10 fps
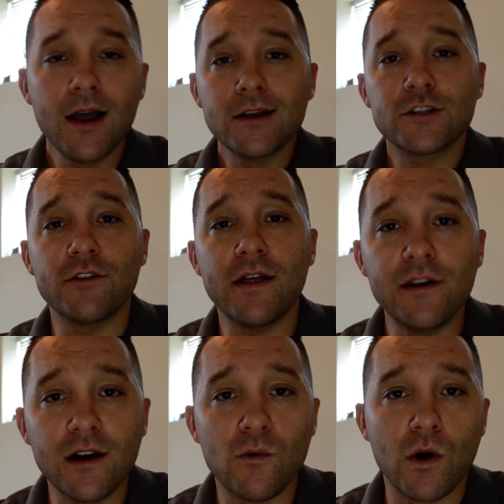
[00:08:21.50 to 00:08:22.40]
So then they're
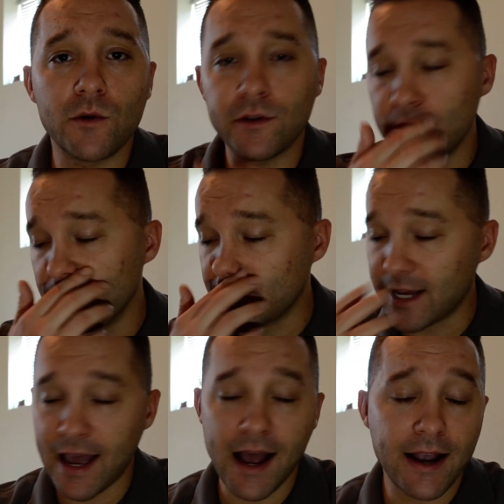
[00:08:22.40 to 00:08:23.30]
going to work with you. They'll say,
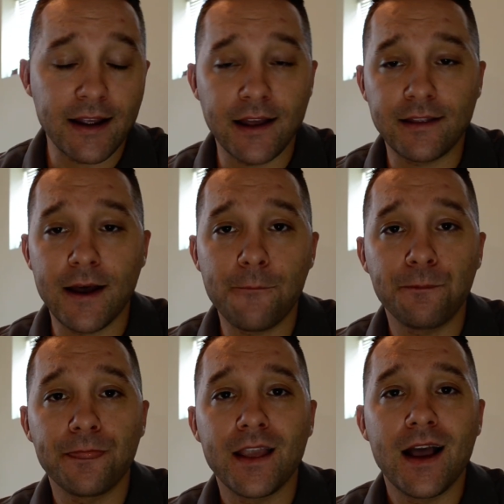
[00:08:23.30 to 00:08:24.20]
hey, I can get that.
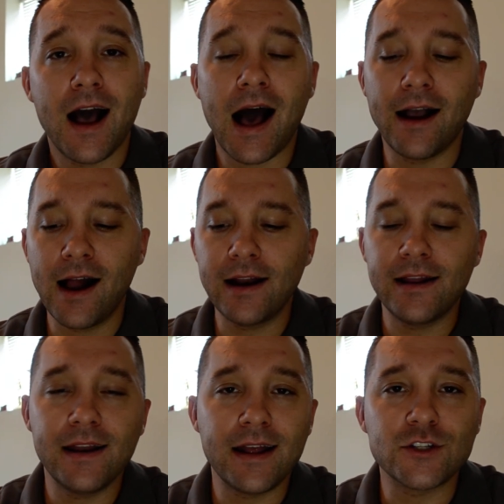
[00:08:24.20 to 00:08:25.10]
I got it
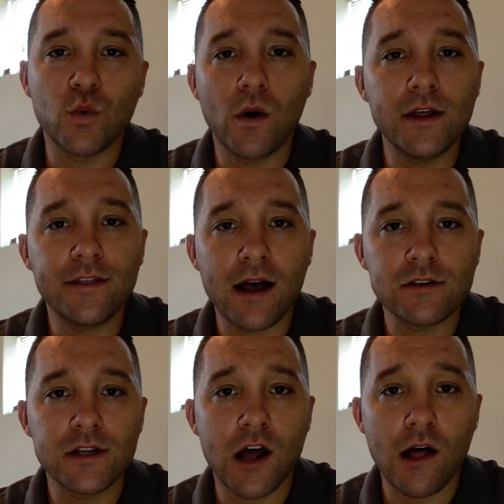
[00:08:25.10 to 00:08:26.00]
in at
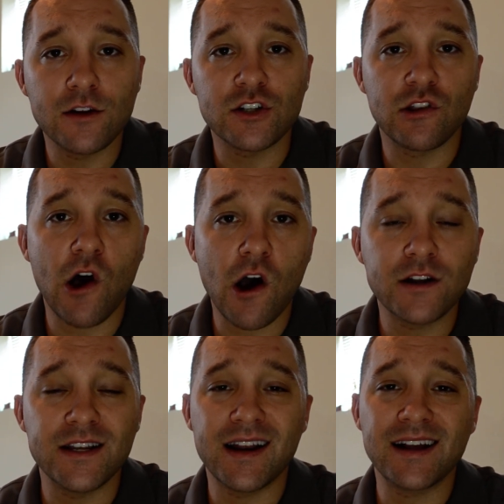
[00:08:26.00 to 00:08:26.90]
$20,000 locked
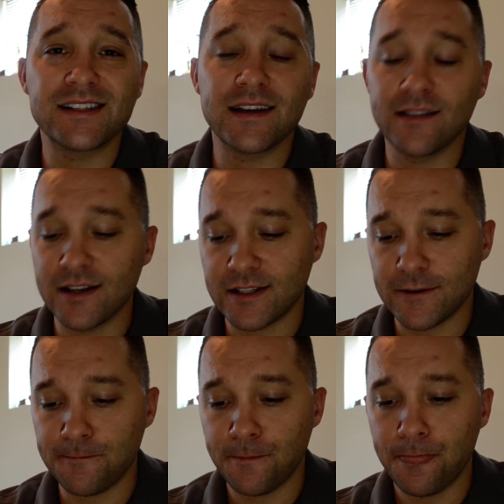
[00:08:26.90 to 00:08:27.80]
in. I said, listen,
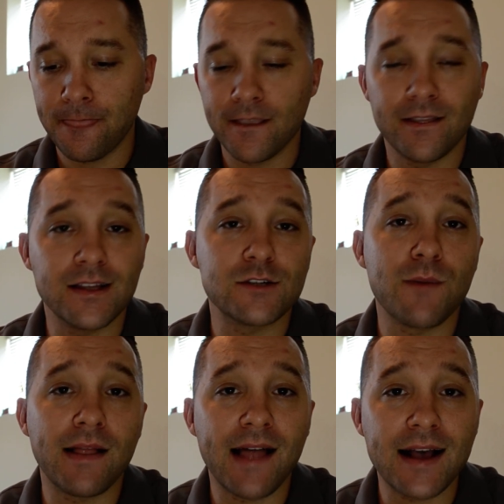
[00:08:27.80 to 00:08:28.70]
this is my
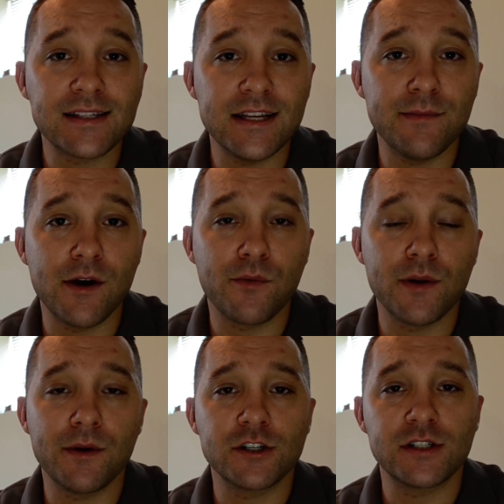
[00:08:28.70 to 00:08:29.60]
last email pretty
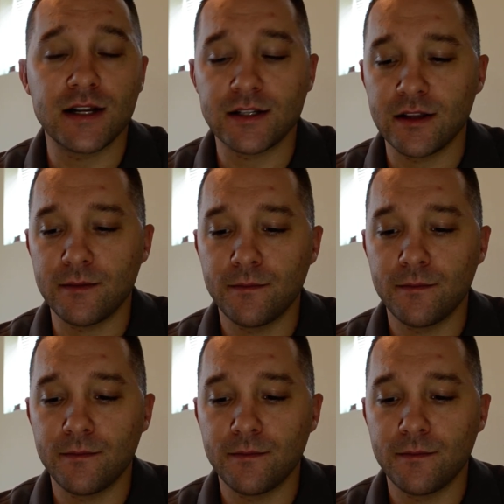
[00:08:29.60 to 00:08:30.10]
much sent to them.